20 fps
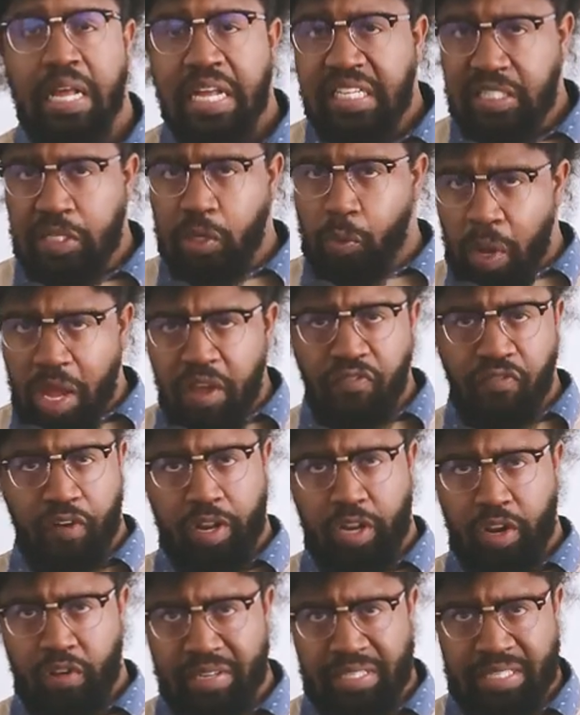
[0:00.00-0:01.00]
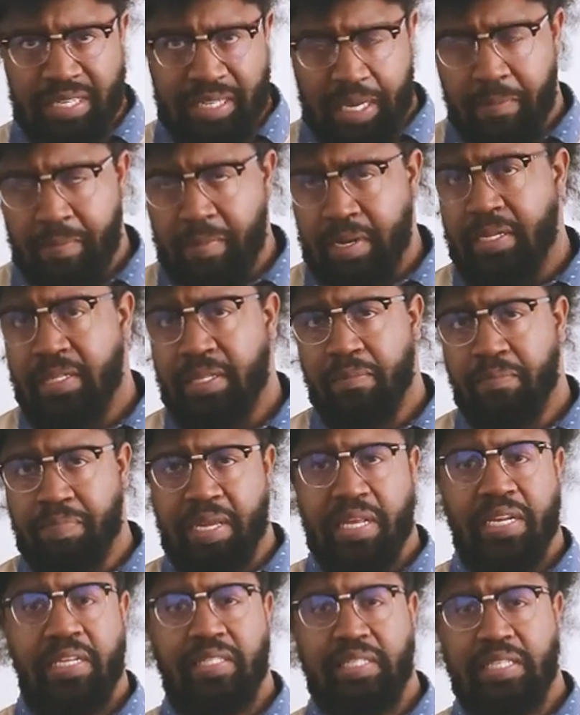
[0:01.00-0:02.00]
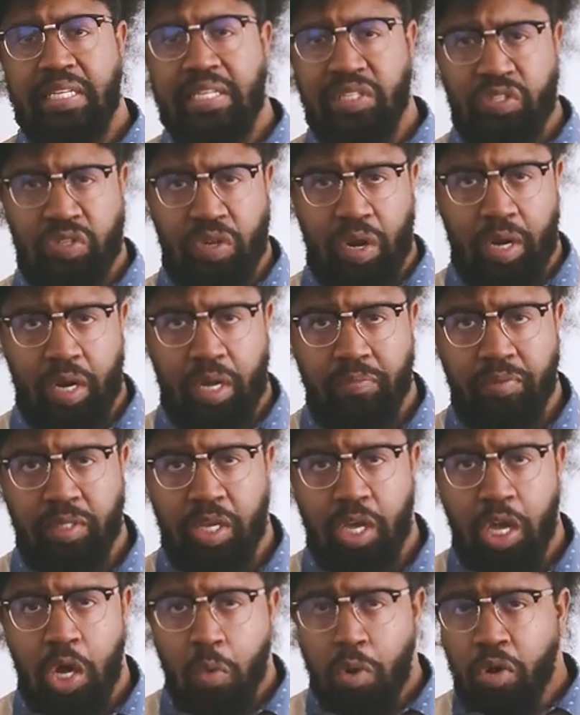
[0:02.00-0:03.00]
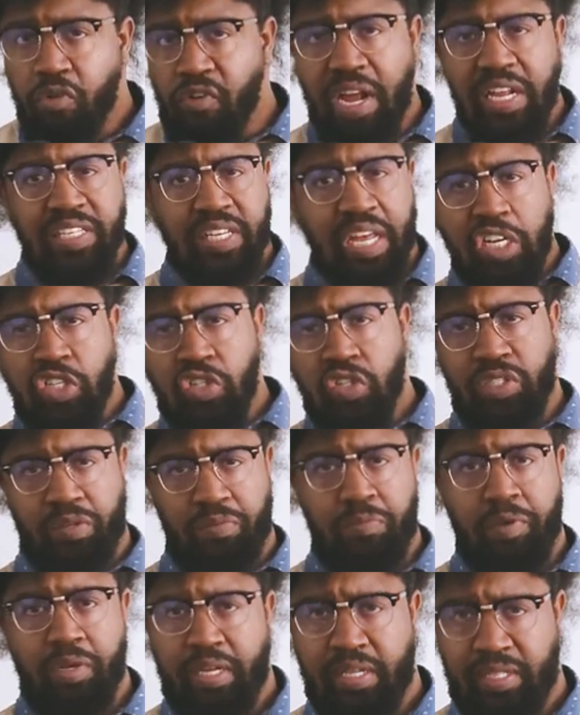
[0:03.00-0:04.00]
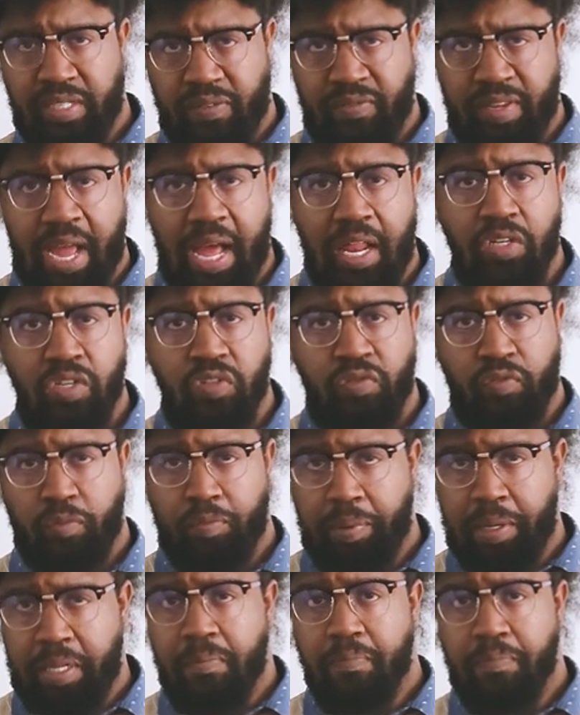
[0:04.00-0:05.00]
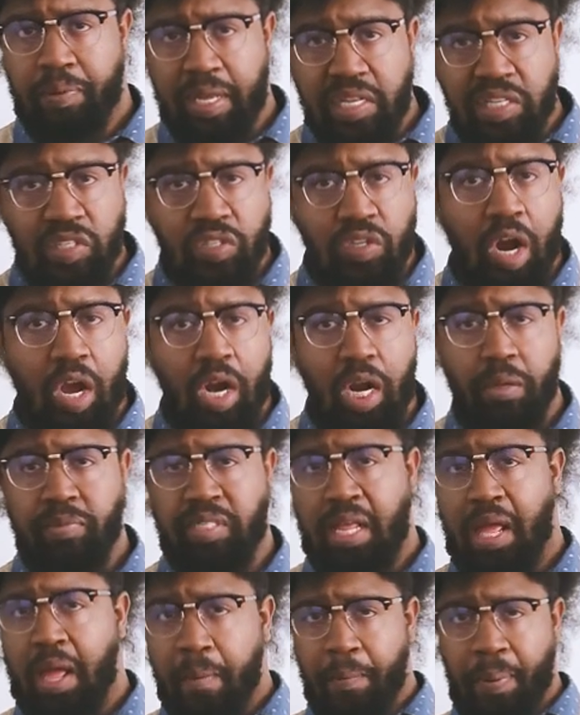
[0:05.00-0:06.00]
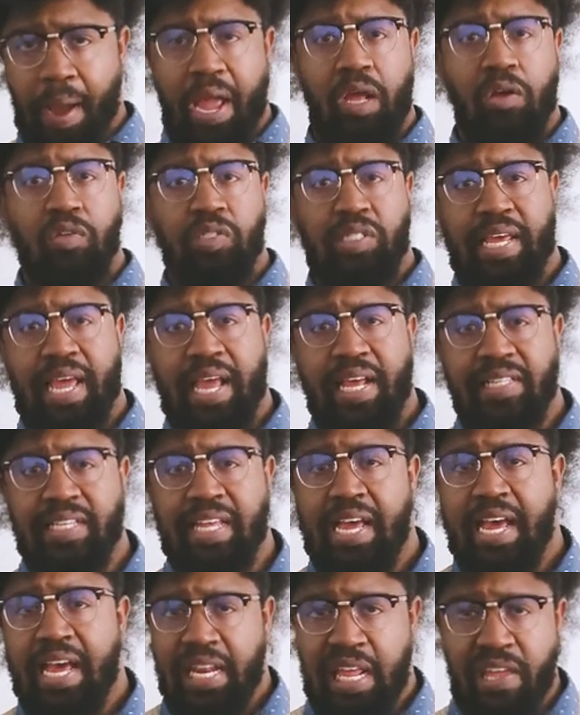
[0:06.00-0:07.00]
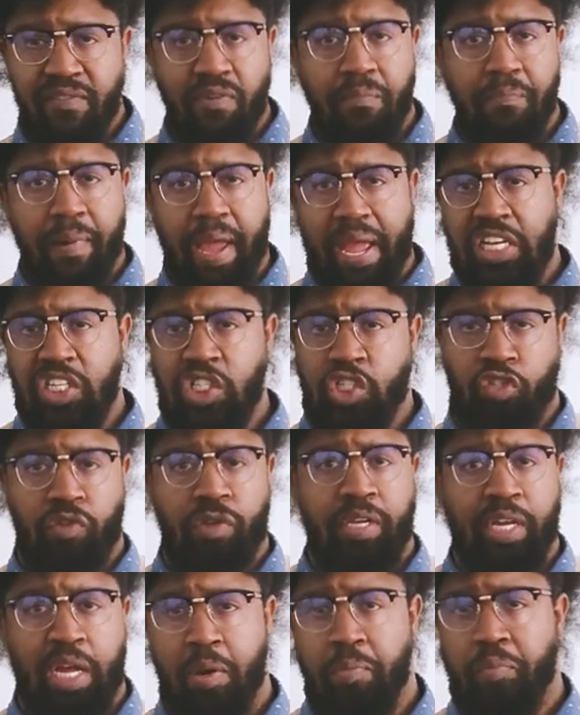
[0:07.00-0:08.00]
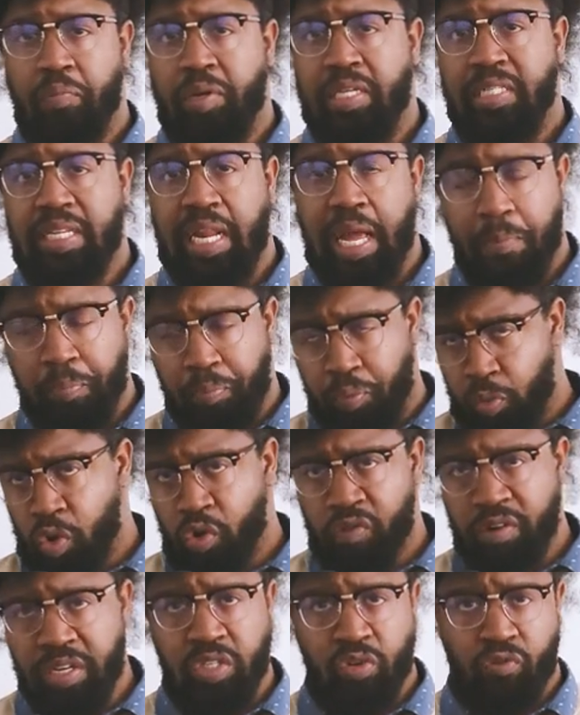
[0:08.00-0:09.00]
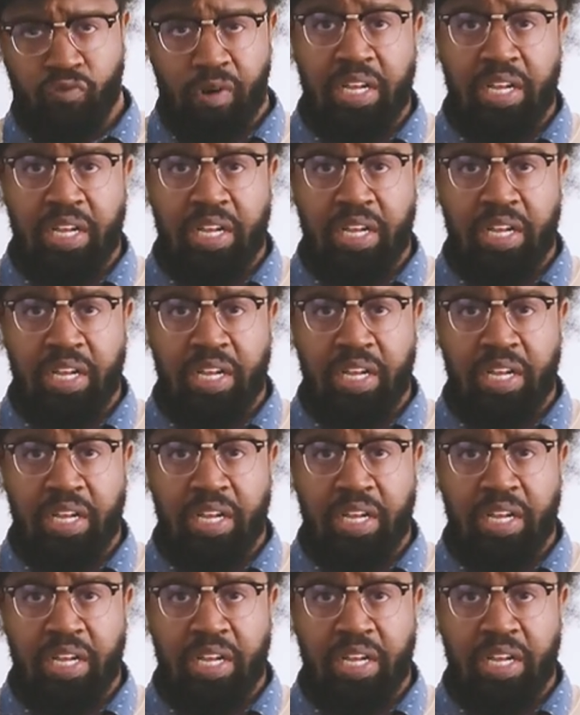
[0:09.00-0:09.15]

See, We isn't limited to B2C startups. We raise hundreds of millions of dollars for B2B startups, biotechs, and even Main Street companies like breweries and